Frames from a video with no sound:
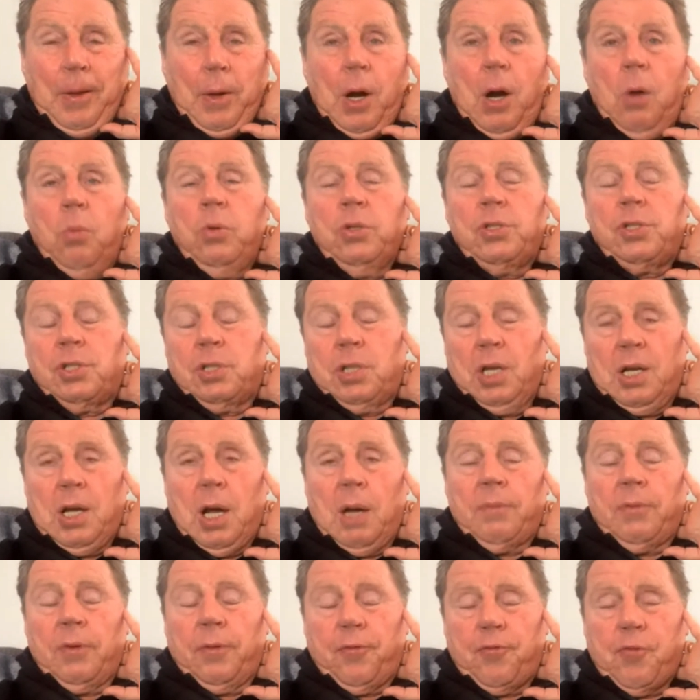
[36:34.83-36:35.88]
I would stick
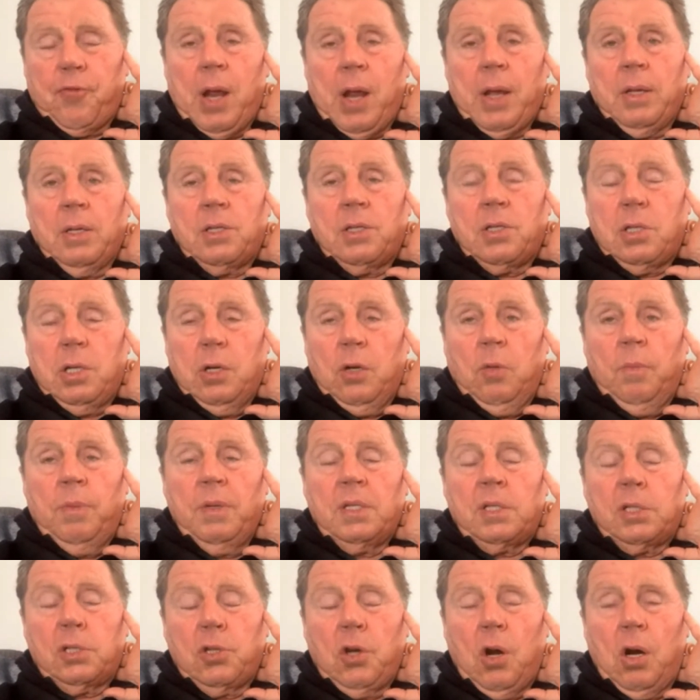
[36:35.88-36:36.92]
up for Frank still,
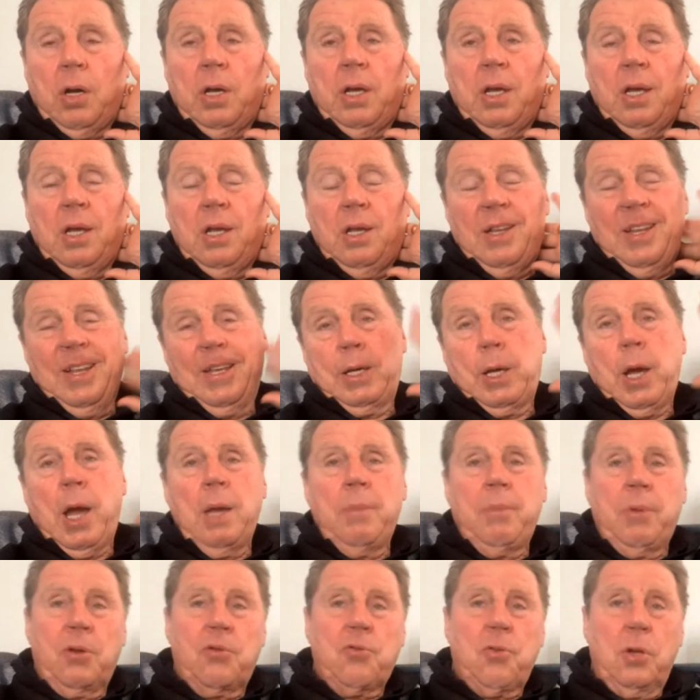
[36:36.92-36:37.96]
but Scotty, he
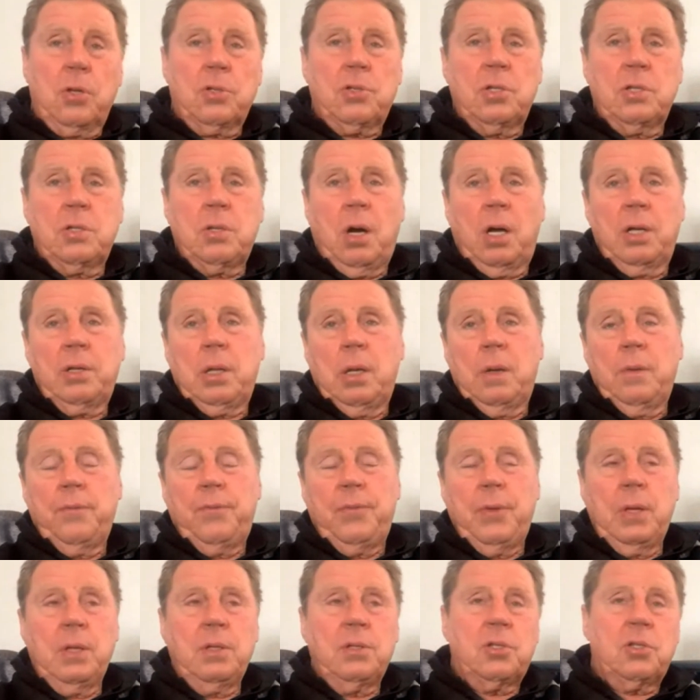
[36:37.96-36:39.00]
came across as I didn't
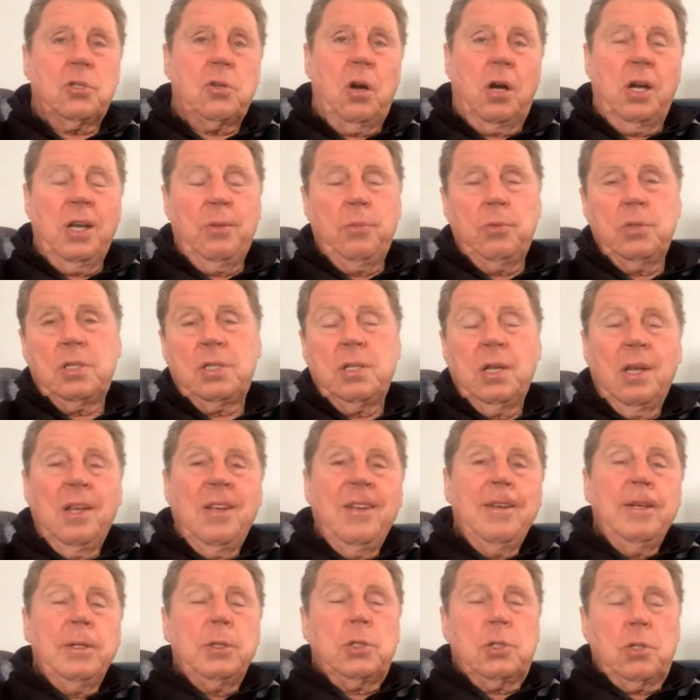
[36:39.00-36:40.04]
think Scotty
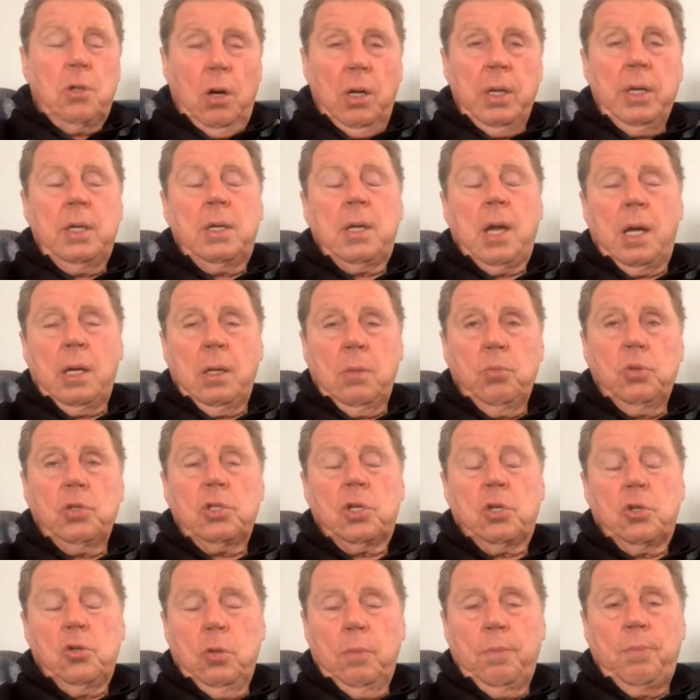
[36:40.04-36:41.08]
Canham was
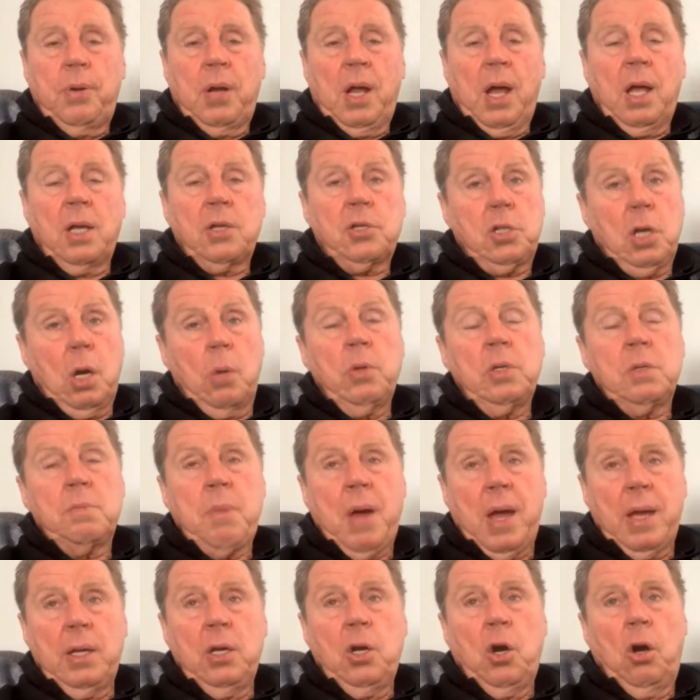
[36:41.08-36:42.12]
a good player. So was
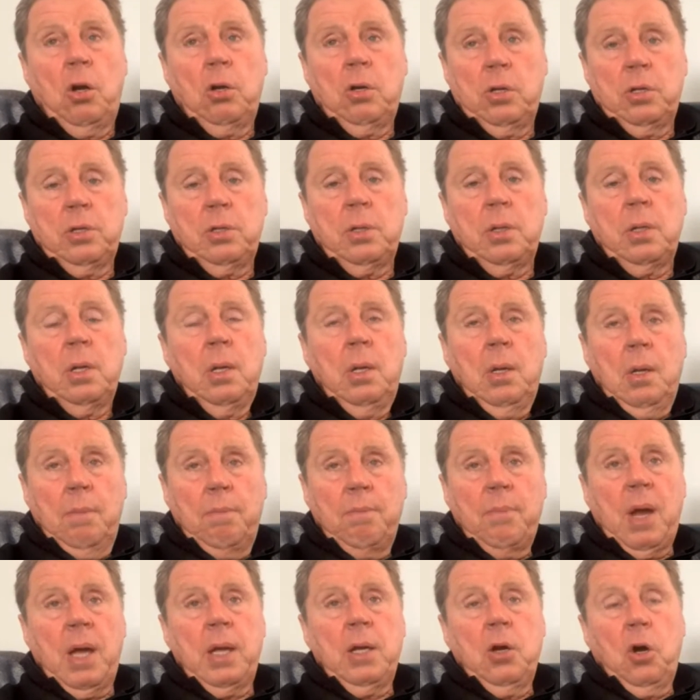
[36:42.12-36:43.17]
May Holland.
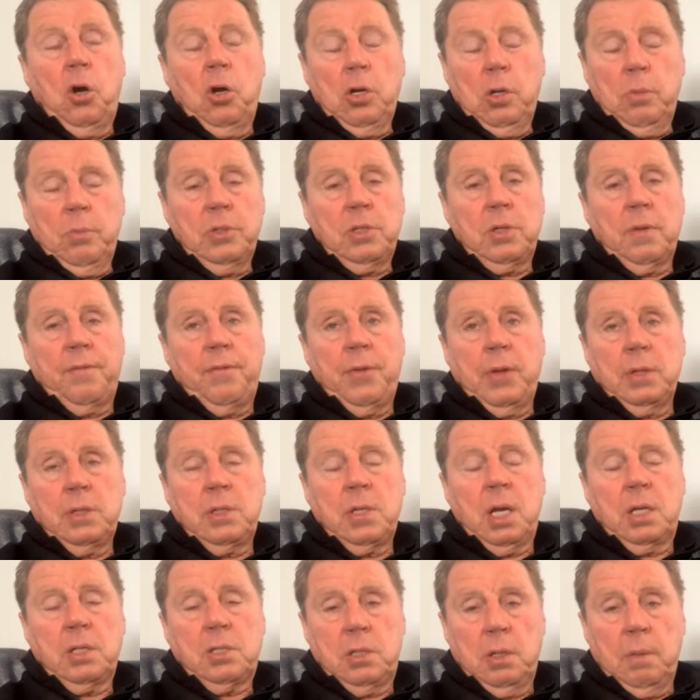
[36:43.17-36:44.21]
May Holland was a
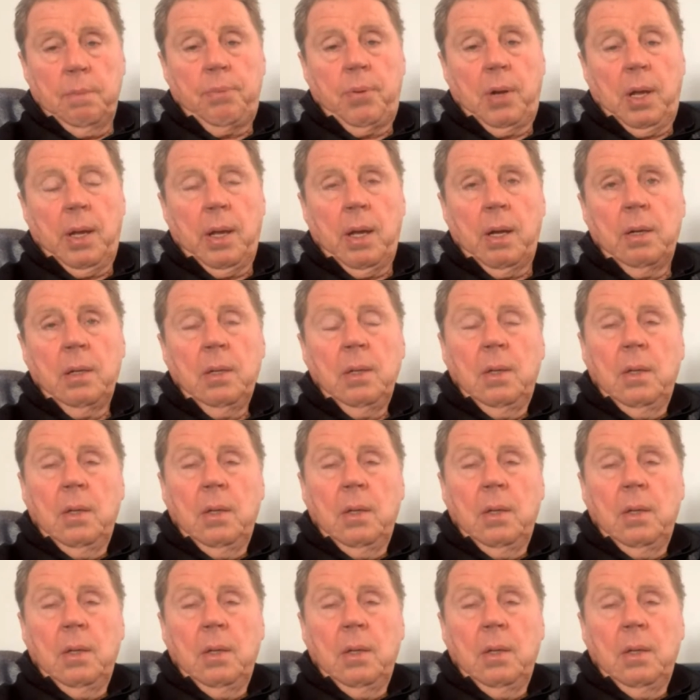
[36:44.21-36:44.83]
fantastic player.